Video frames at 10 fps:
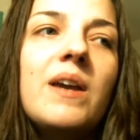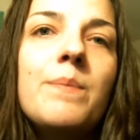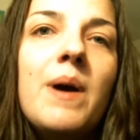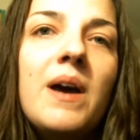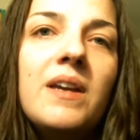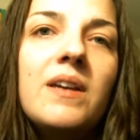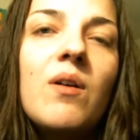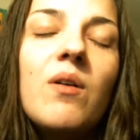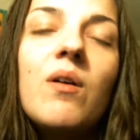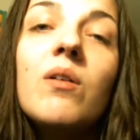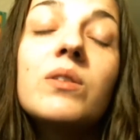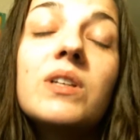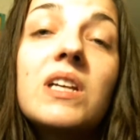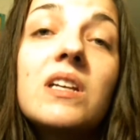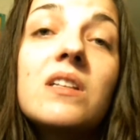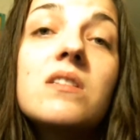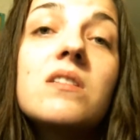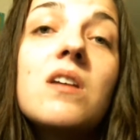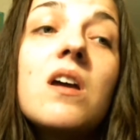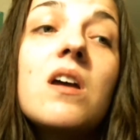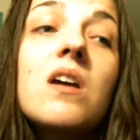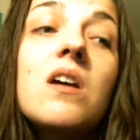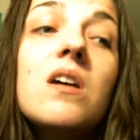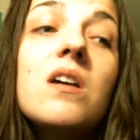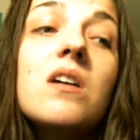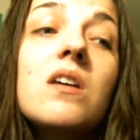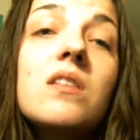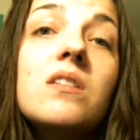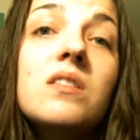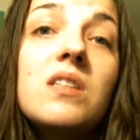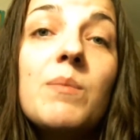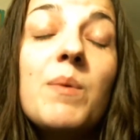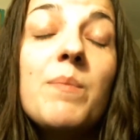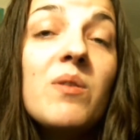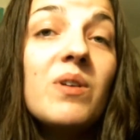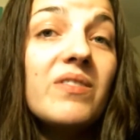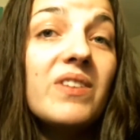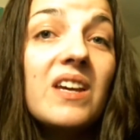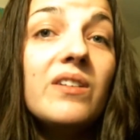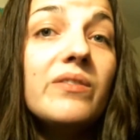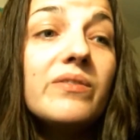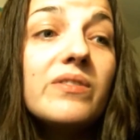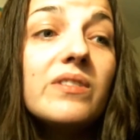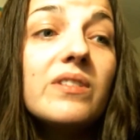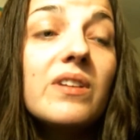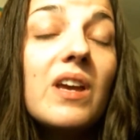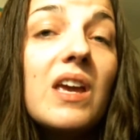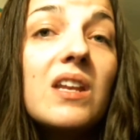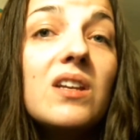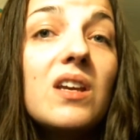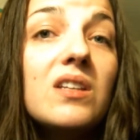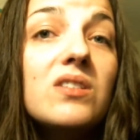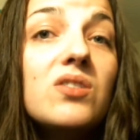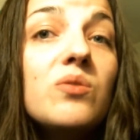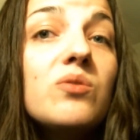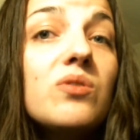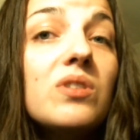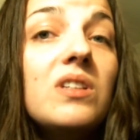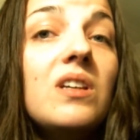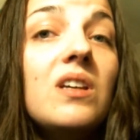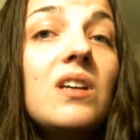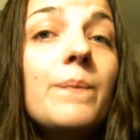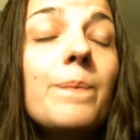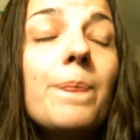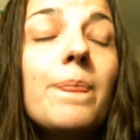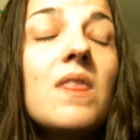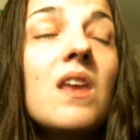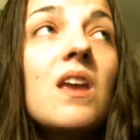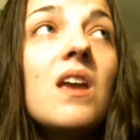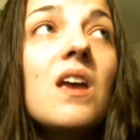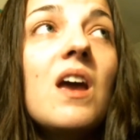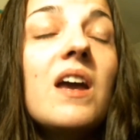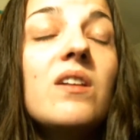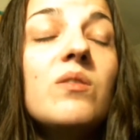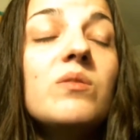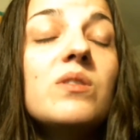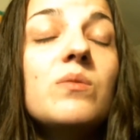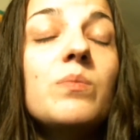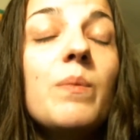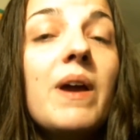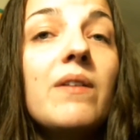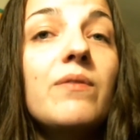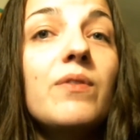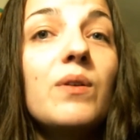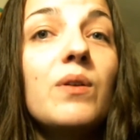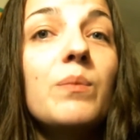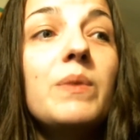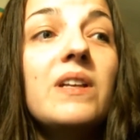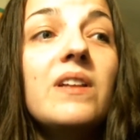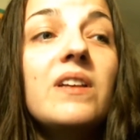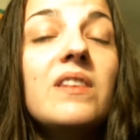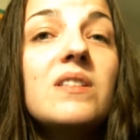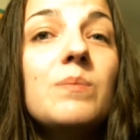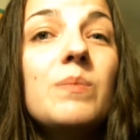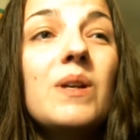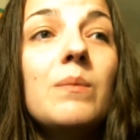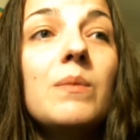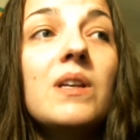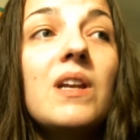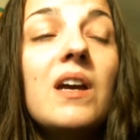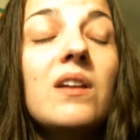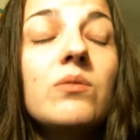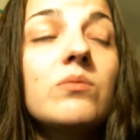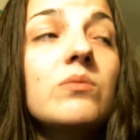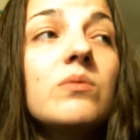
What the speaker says: buying all the kids the same amount of gifts, and it is usually, I know it's super bad for being like this, but I mean, I don't